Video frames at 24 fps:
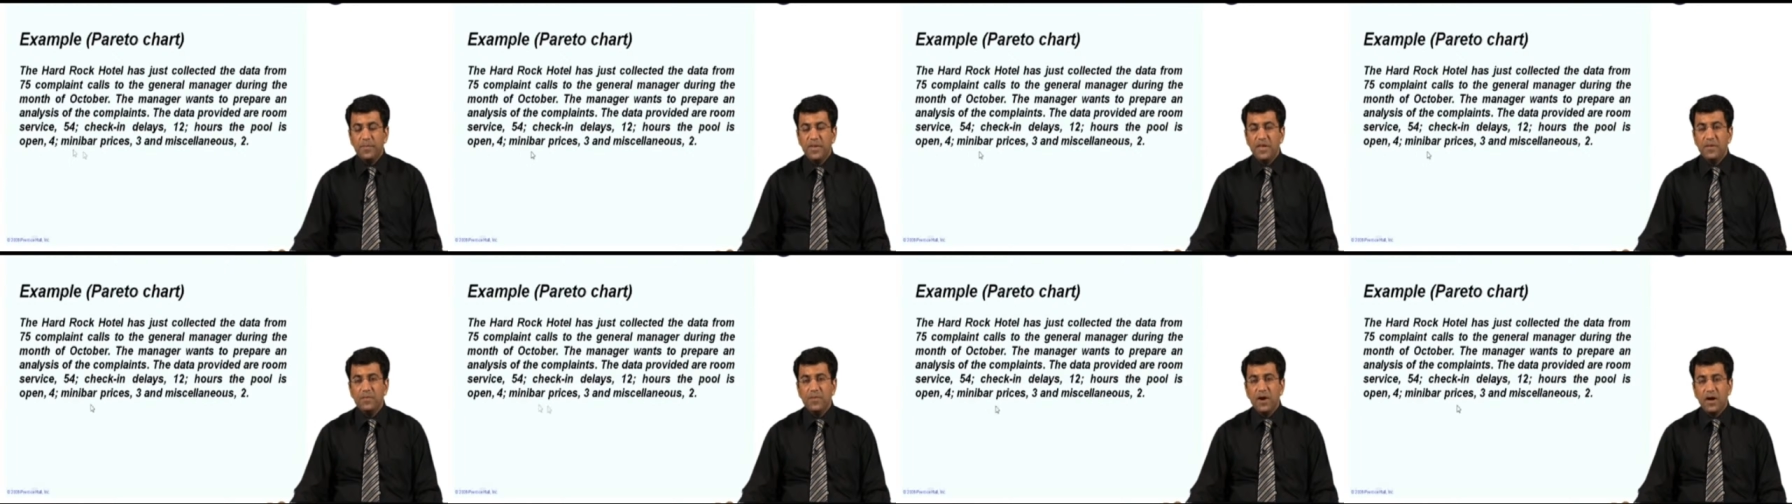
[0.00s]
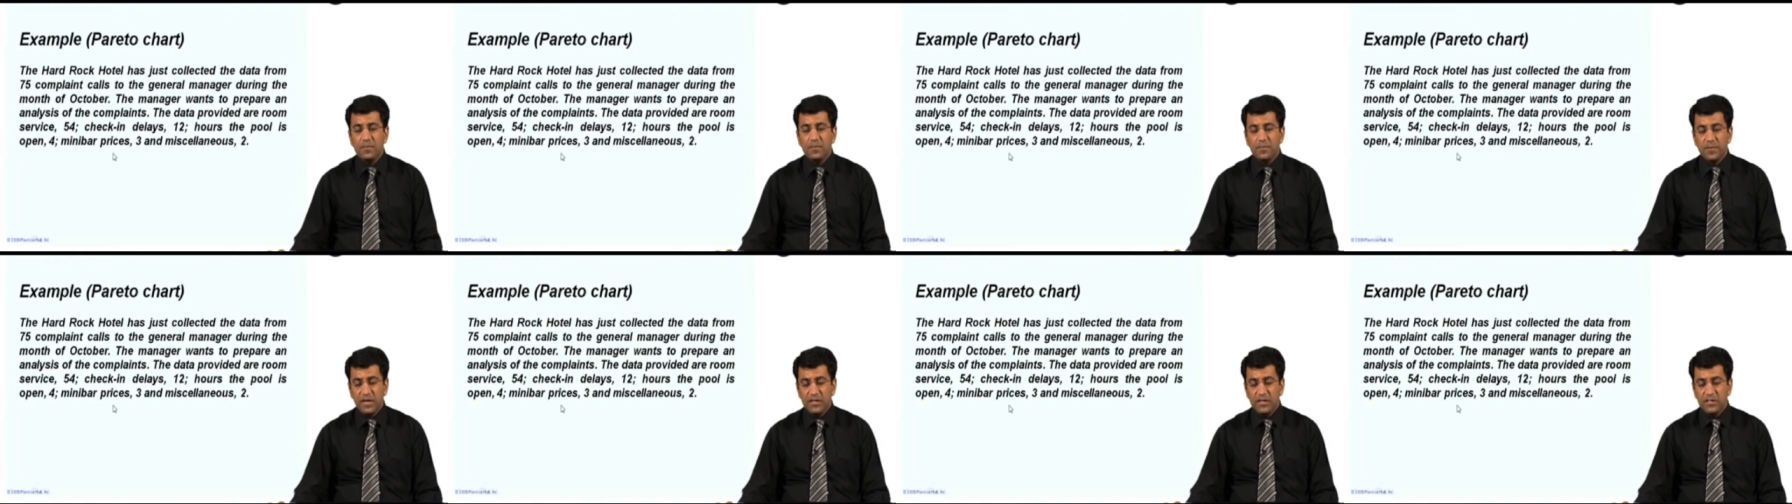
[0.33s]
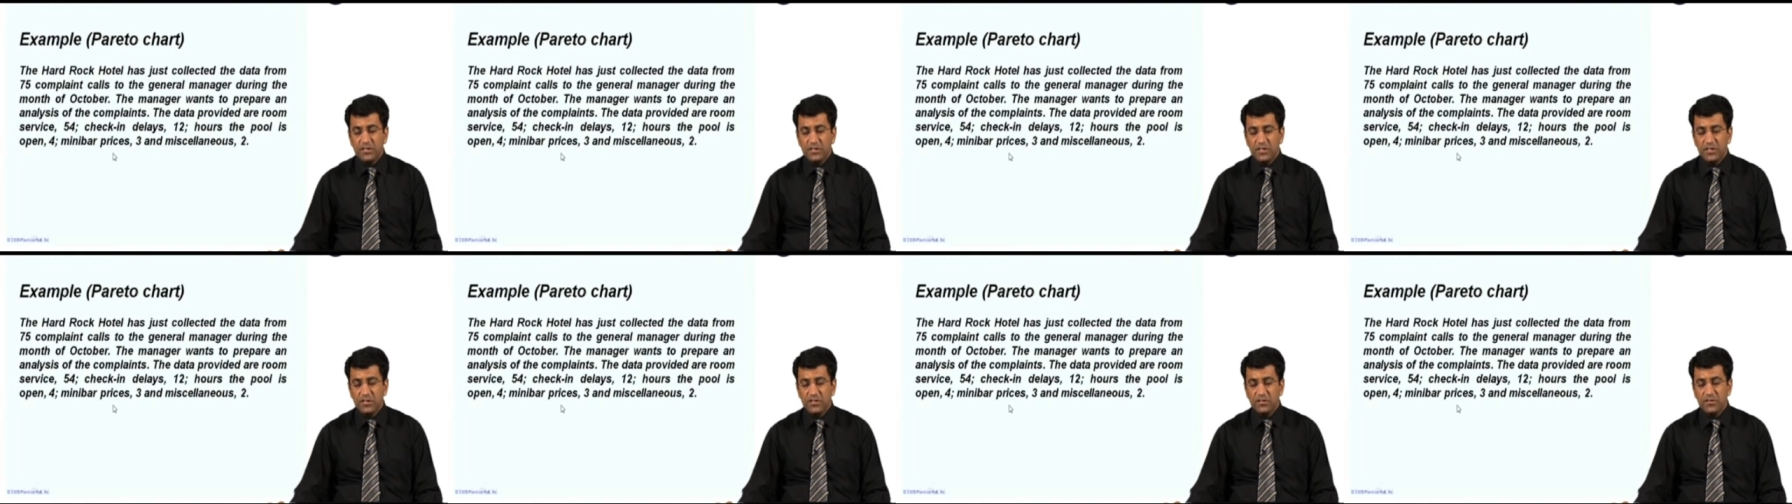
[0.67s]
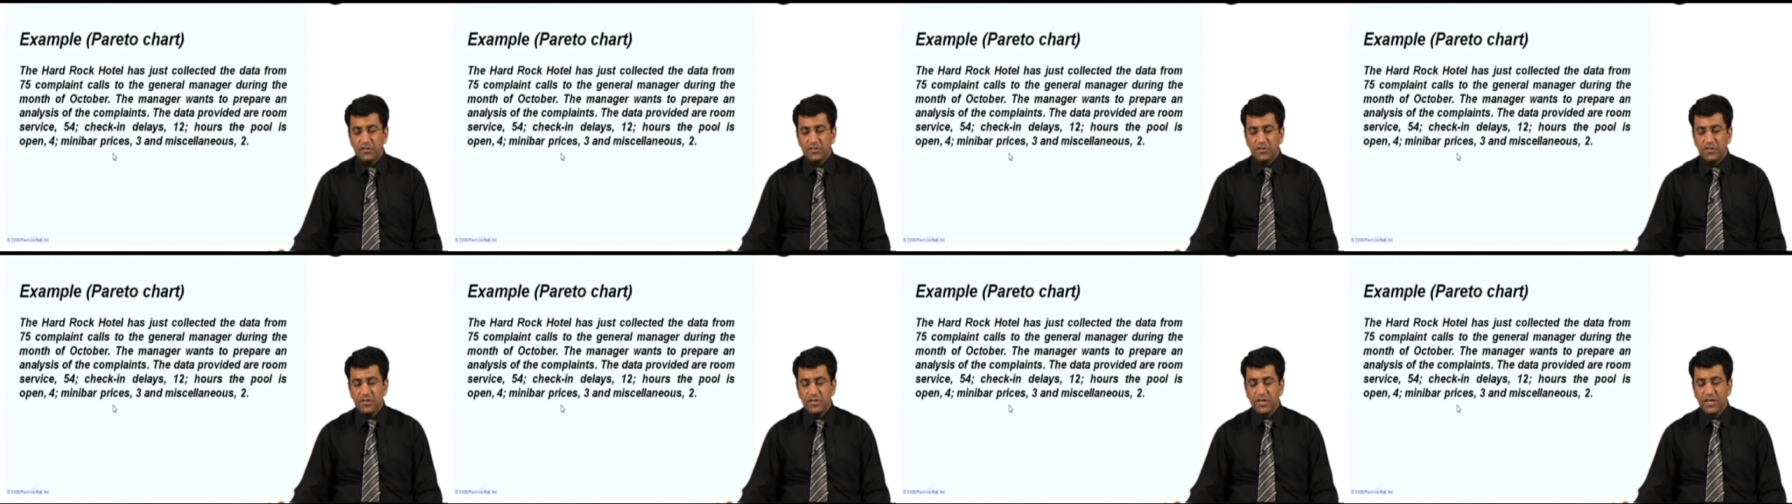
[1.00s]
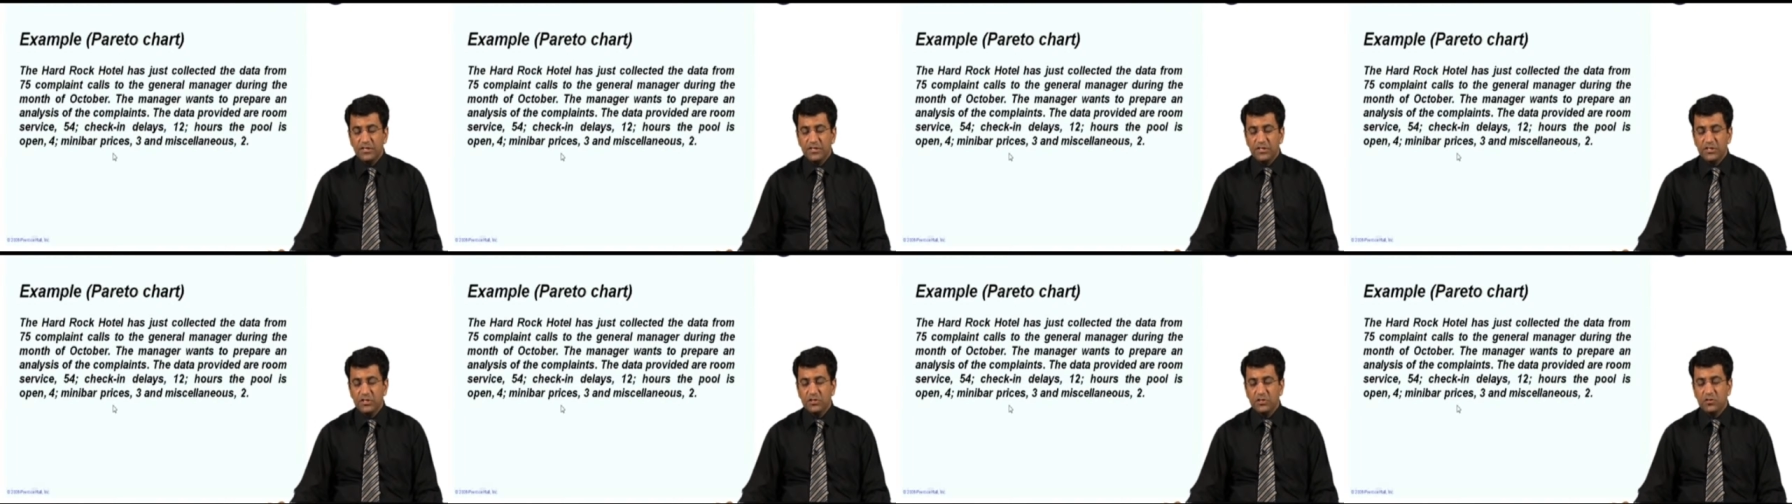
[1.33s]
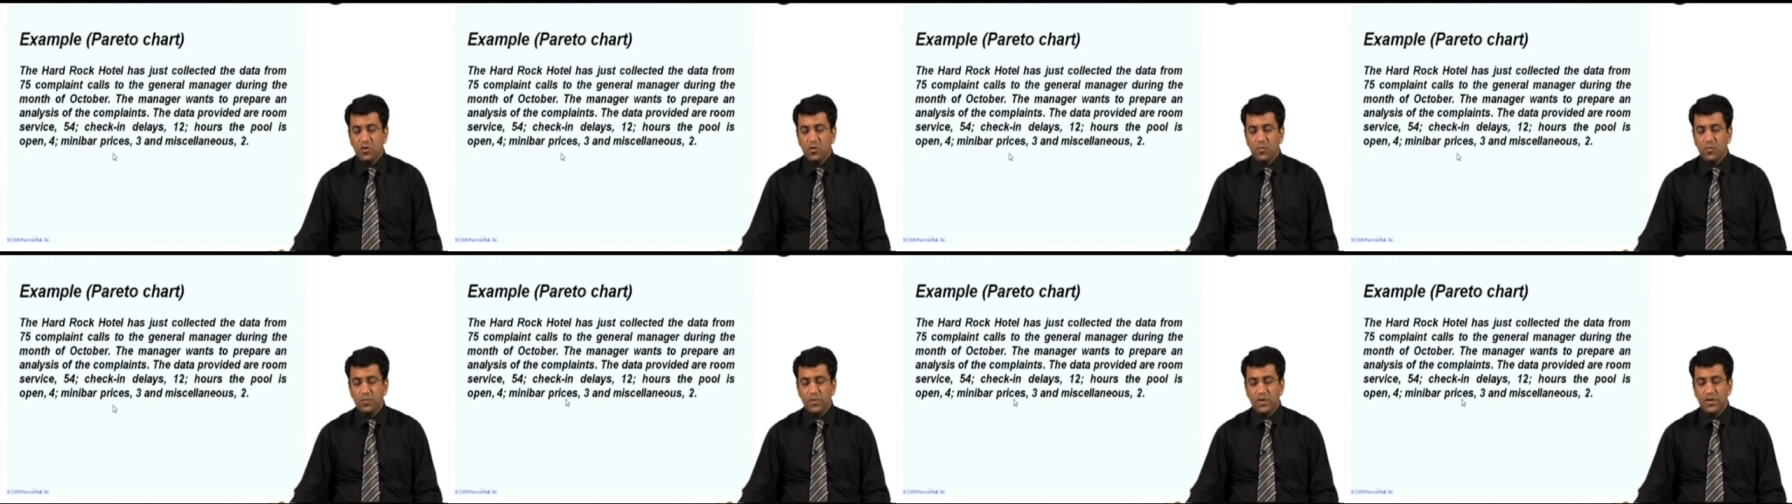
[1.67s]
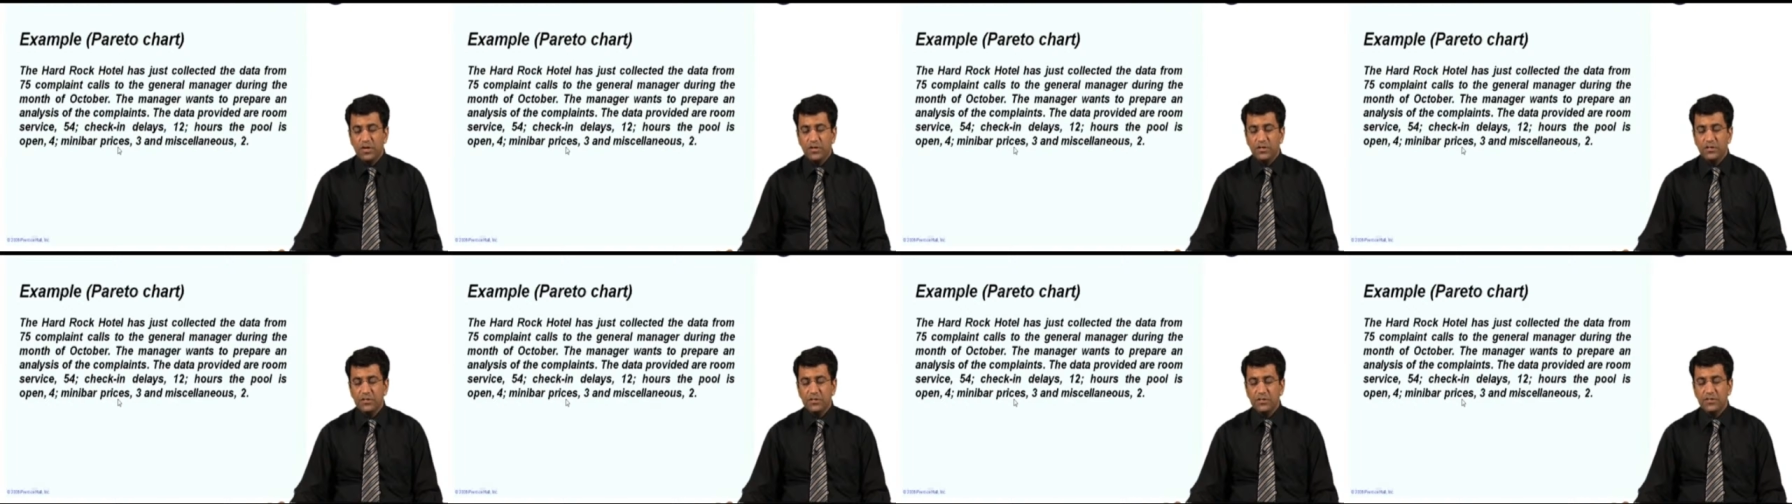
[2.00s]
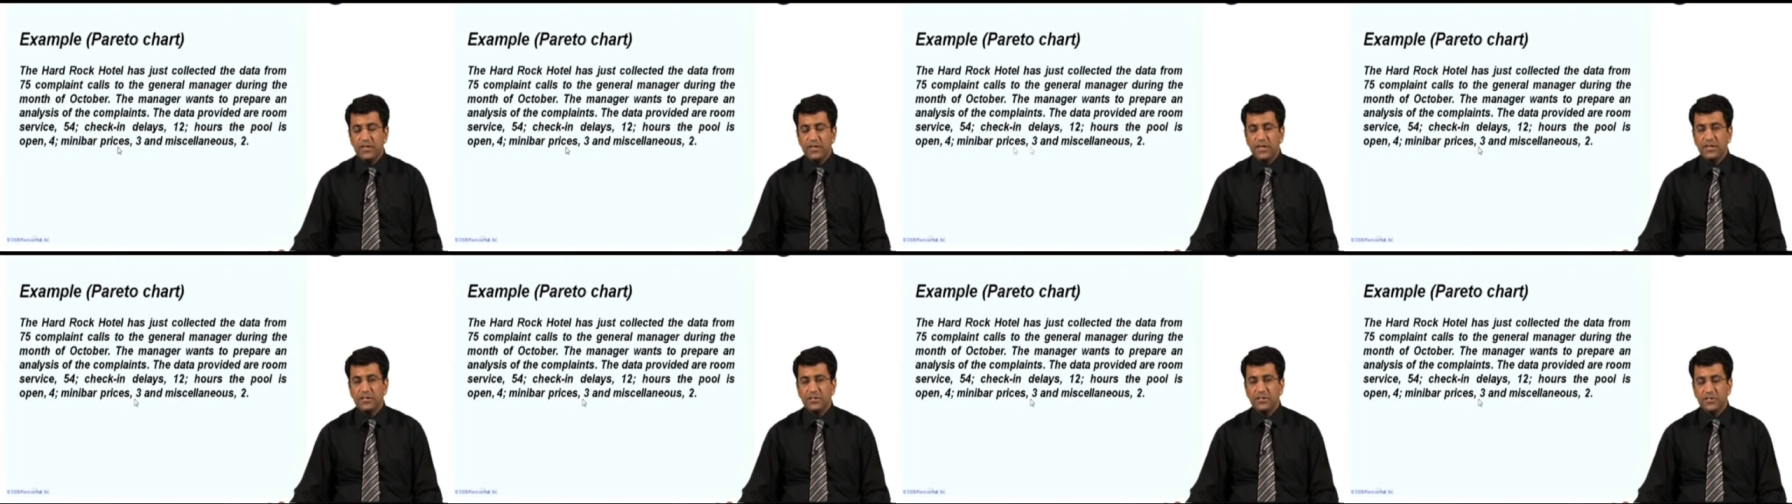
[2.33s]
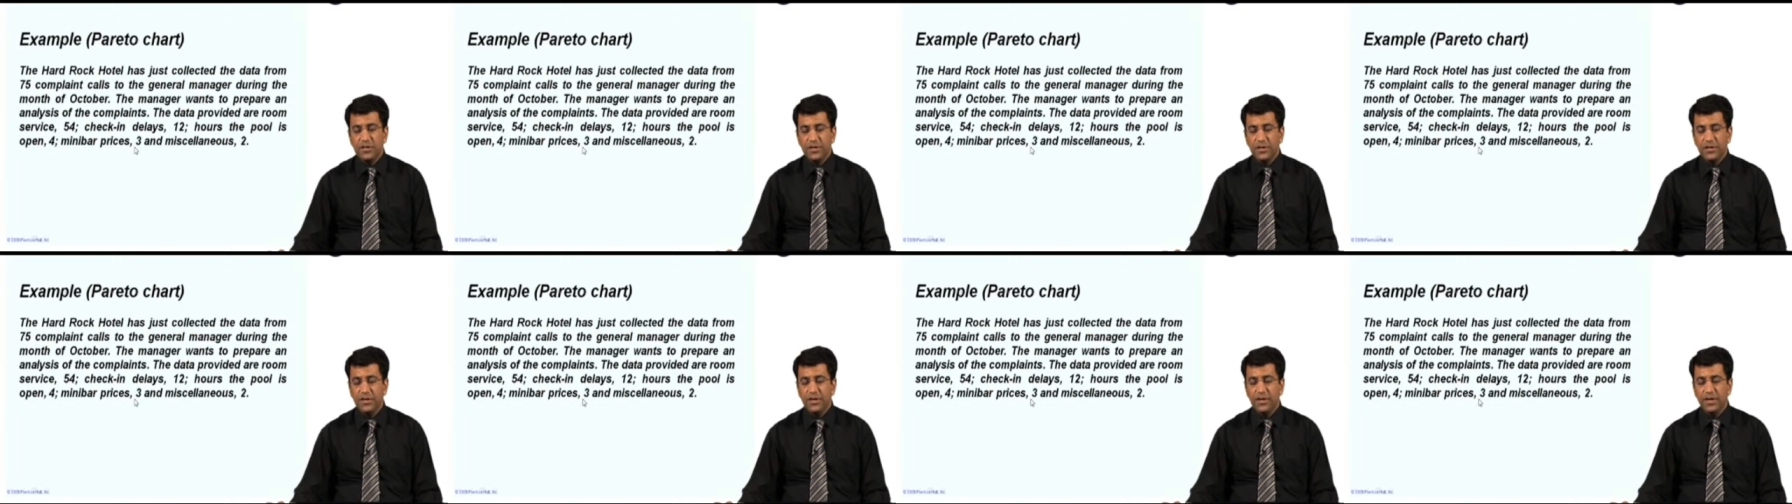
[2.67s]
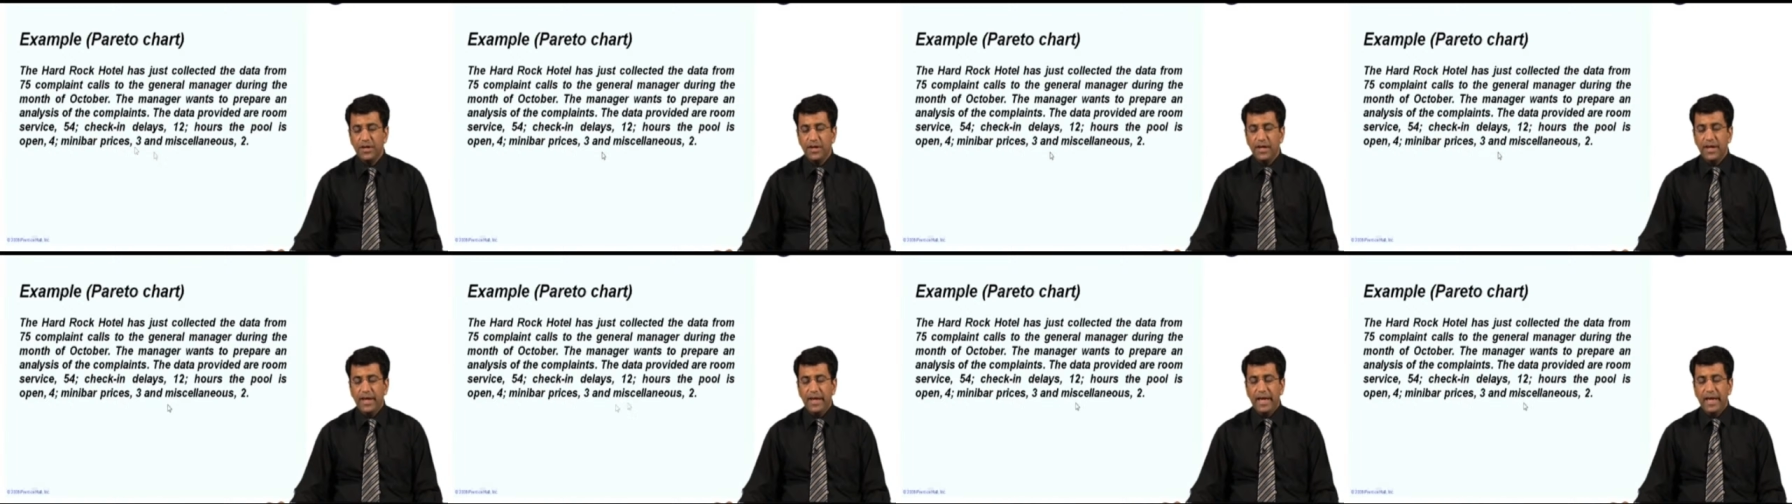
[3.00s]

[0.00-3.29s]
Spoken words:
Minibar prices related complaints, that is 3,